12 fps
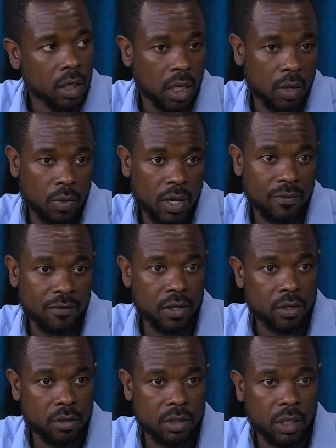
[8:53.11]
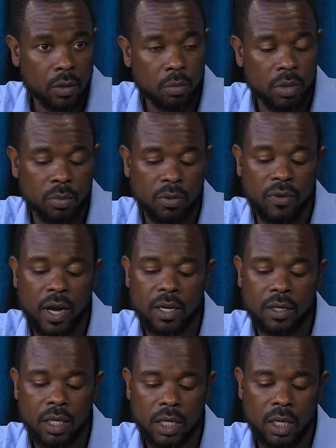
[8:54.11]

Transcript: and we have vendors that will be providing.